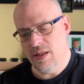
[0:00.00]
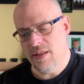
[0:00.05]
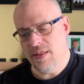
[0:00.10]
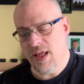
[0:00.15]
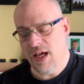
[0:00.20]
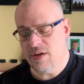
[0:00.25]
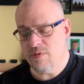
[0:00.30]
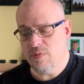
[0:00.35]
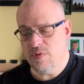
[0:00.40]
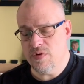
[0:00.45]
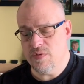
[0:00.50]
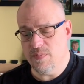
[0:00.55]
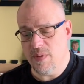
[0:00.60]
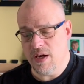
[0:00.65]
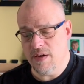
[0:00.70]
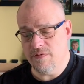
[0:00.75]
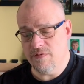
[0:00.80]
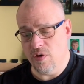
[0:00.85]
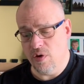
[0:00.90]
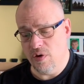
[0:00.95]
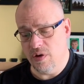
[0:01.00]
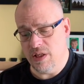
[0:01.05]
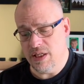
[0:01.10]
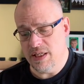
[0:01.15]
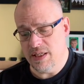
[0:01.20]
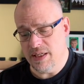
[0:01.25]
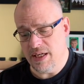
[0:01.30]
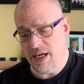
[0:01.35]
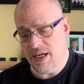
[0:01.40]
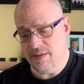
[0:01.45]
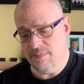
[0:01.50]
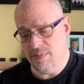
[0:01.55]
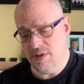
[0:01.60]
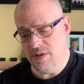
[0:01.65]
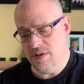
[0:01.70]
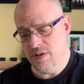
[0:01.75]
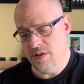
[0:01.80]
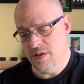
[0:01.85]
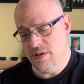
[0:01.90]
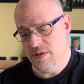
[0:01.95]
That was my folly,
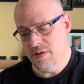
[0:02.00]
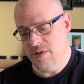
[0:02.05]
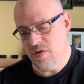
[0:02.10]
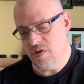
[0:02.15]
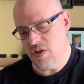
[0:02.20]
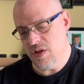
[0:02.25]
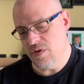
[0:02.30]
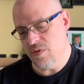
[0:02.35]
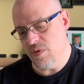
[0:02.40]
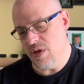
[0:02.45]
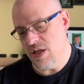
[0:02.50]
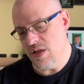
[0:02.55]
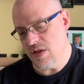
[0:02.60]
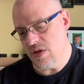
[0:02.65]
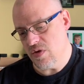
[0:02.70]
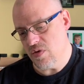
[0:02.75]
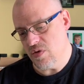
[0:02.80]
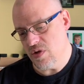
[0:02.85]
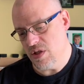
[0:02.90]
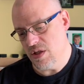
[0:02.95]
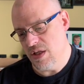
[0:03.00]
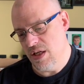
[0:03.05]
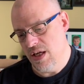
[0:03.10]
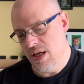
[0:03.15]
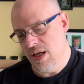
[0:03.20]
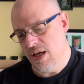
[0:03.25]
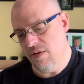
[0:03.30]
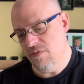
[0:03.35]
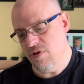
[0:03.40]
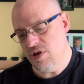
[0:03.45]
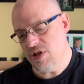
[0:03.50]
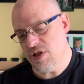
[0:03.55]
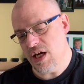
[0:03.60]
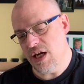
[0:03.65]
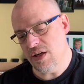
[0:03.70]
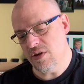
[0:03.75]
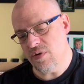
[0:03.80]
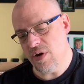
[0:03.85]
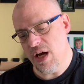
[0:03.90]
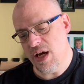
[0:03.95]
Edmund, said Queen Susan, of which I
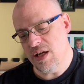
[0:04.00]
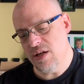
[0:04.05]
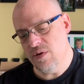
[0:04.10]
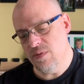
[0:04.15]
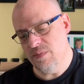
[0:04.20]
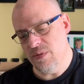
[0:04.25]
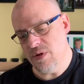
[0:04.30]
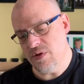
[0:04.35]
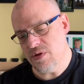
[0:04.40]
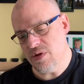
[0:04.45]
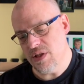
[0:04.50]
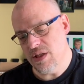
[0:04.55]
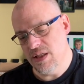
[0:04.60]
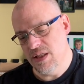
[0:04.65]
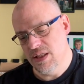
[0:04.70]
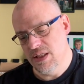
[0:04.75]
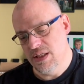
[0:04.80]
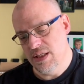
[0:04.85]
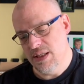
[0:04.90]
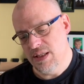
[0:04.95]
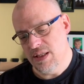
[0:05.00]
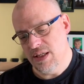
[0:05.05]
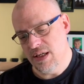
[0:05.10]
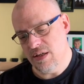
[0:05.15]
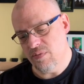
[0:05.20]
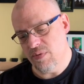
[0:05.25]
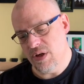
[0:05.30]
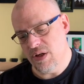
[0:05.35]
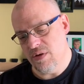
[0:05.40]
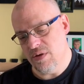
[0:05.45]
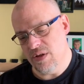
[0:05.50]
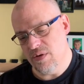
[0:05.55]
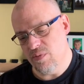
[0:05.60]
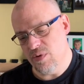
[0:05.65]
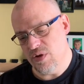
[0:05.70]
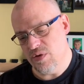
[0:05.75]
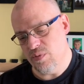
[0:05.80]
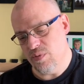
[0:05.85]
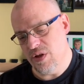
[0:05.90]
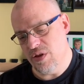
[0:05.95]
cry you mercy. Yet when he
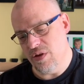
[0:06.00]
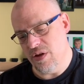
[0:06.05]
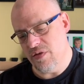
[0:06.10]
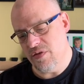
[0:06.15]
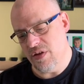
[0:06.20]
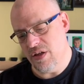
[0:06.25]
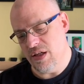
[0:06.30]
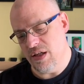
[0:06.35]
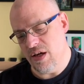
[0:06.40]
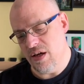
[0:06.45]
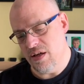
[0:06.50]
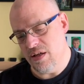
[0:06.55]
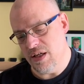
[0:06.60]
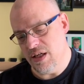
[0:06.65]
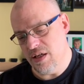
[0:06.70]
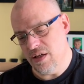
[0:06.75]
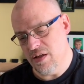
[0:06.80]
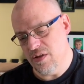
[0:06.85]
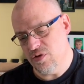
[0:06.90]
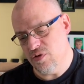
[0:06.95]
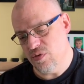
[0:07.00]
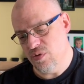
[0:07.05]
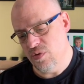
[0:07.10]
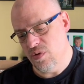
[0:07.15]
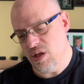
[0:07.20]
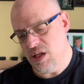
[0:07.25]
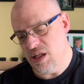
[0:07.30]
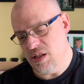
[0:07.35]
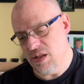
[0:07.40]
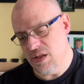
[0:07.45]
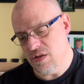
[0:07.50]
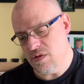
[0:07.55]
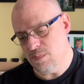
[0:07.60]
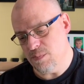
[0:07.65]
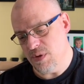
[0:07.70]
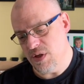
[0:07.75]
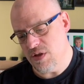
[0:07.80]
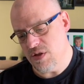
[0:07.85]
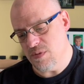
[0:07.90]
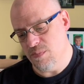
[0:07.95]
was with us in Narnia, truly this
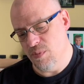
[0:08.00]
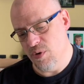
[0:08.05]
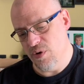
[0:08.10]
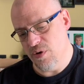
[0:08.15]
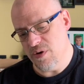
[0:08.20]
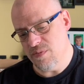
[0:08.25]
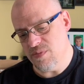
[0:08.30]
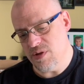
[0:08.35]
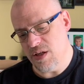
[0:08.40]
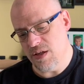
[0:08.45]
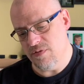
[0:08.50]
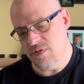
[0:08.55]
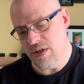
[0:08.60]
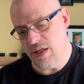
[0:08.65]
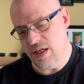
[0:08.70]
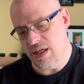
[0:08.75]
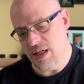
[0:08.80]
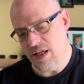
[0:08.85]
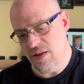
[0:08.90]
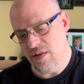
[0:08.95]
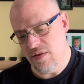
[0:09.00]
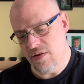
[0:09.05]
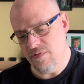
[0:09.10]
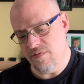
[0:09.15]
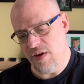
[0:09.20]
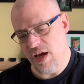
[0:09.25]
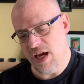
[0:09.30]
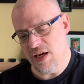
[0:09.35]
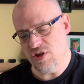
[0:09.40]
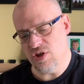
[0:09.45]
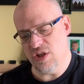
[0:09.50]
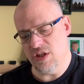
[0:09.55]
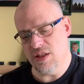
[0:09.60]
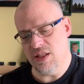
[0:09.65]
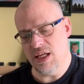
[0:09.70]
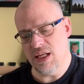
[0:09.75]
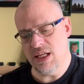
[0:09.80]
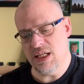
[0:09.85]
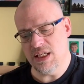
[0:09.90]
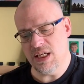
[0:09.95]
prince bore himself in another fashion
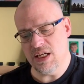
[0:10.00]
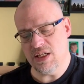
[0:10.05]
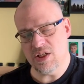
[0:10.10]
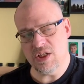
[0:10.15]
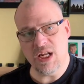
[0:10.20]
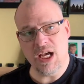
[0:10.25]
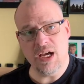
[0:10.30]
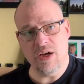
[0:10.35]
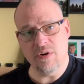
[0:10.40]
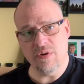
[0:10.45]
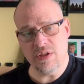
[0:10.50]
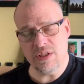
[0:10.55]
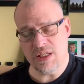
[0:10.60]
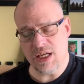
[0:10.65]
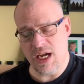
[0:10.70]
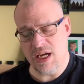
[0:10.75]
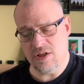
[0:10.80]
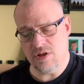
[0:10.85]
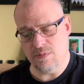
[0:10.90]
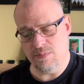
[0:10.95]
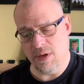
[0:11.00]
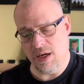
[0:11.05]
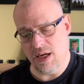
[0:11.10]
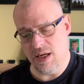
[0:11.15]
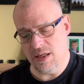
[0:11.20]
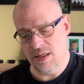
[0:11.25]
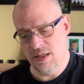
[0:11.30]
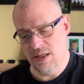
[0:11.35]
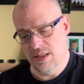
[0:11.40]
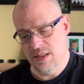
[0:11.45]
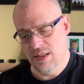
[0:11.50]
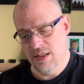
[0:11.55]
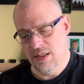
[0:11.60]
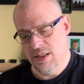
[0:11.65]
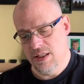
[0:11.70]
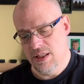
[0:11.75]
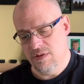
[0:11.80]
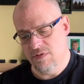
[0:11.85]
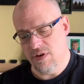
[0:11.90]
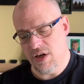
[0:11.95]
than he does now in Tashban.
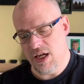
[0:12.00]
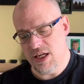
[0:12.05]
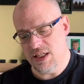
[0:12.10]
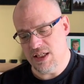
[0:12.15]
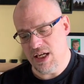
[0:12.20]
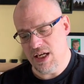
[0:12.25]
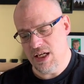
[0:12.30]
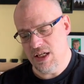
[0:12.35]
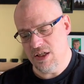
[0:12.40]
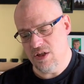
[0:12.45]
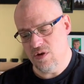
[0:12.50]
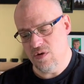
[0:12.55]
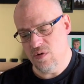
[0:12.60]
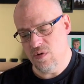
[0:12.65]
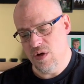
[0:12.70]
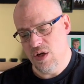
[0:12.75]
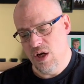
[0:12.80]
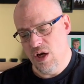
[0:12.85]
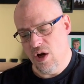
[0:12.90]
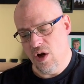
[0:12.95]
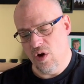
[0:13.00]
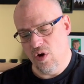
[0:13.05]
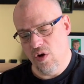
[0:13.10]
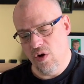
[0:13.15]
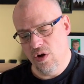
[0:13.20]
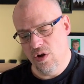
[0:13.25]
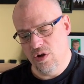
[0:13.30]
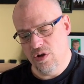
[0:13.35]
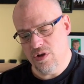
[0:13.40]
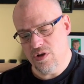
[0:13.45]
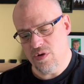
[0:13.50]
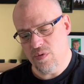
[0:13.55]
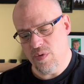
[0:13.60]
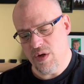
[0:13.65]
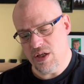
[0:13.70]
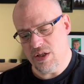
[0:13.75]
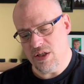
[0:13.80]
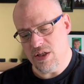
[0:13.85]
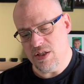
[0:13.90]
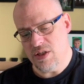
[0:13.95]
For I take you all to
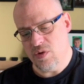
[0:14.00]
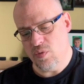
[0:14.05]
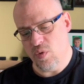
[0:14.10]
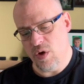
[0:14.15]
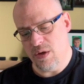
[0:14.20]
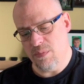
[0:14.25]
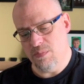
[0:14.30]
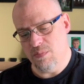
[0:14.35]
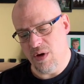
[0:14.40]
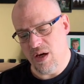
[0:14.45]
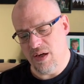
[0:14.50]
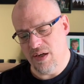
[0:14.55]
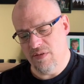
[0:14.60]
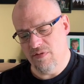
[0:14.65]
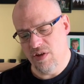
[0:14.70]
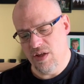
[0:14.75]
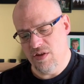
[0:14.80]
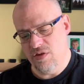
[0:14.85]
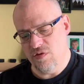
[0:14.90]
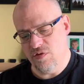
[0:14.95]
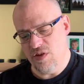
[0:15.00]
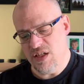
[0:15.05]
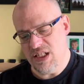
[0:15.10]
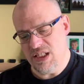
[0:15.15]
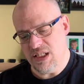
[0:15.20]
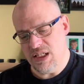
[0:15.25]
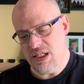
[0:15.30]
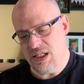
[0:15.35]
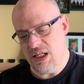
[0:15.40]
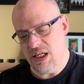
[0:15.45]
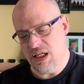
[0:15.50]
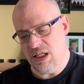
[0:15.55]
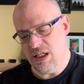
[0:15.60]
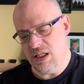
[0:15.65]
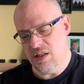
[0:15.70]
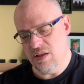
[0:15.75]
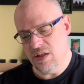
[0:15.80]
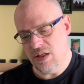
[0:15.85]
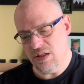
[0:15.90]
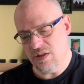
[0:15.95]
witness what marvellous feats he did
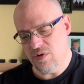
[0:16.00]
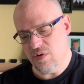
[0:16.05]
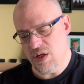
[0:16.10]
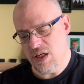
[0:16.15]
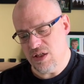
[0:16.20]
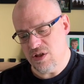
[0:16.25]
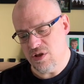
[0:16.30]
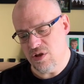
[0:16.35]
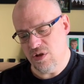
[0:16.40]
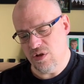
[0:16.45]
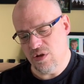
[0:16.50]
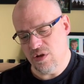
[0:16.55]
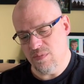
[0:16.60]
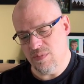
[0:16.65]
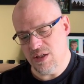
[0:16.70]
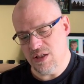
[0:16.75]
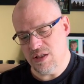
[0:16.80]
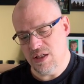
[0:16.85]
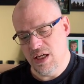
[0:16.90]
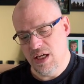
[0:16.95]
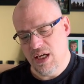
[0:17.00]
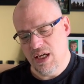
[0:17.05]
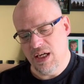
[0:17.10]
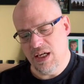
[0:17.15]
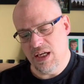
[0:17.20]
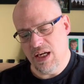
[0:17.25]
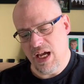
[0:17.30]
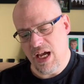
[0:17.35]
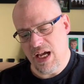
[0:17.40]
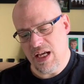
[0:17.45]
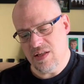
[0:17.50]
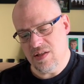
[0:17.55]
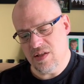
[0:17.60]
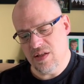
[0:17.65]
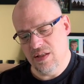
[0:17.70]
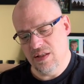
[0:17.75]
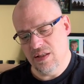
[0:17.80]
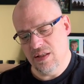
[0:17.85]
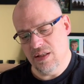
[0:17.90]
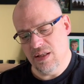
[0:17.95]
in the great tournament, and
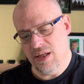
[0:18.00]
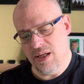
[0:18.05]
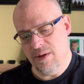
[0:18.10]
Hastelude?